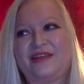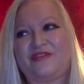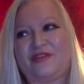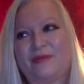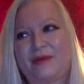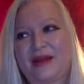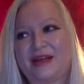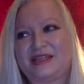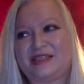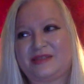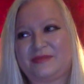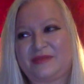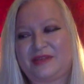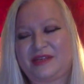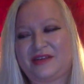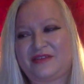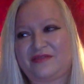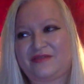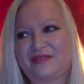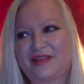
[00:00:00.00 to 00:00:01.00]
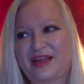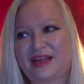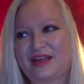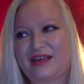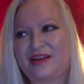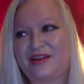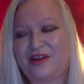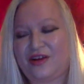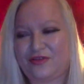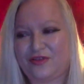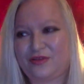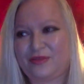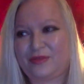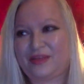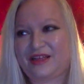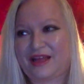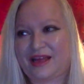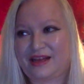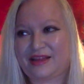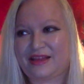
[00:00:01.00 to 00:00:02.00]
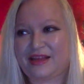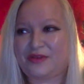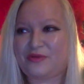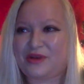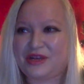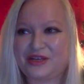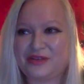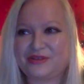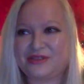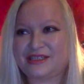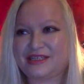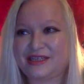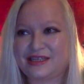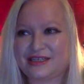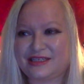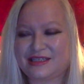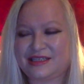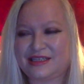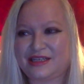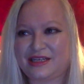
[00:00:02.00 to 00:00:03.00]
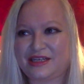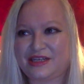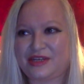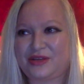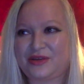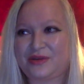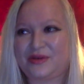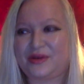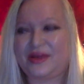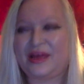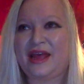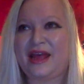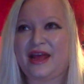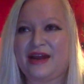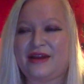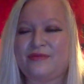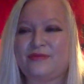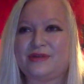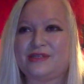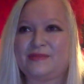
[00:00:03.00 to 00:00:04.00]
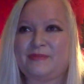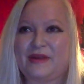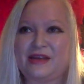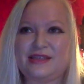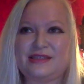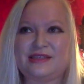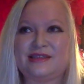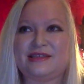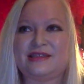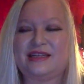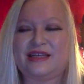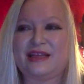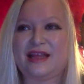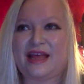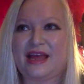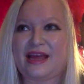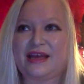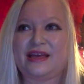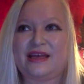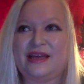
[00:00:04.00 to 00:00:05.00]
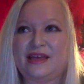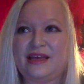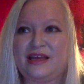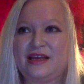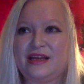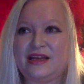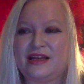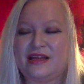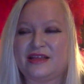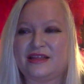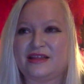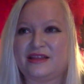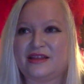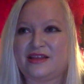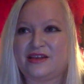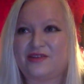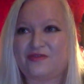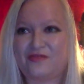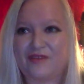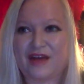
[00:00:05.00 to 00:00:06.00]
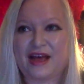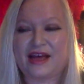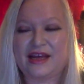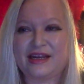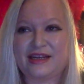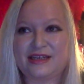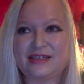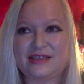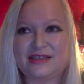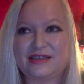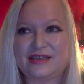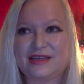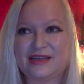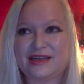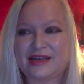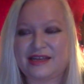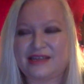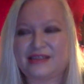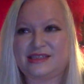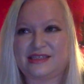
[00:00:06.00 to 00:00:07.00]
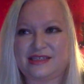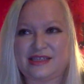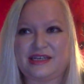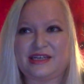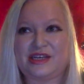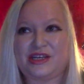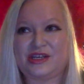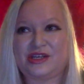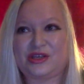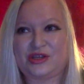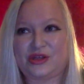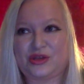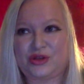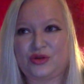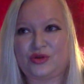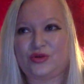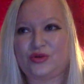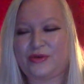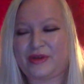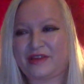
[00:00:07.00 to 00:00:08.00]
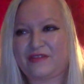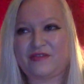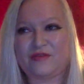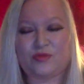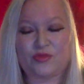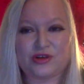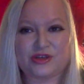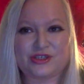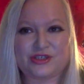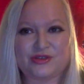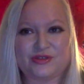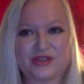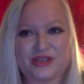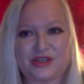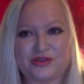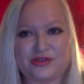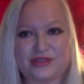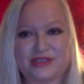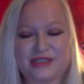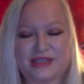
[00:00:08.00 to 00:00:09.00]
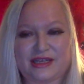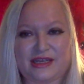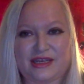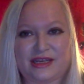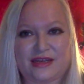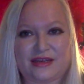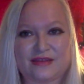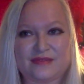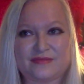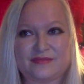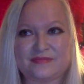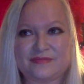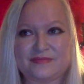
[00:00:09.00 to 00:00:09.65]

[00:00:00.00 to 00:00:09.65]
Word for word: that reminds me of like a Rumi line, like what you seek is seeking you. And it was basically like the divine is seeking you even more so than you're seeking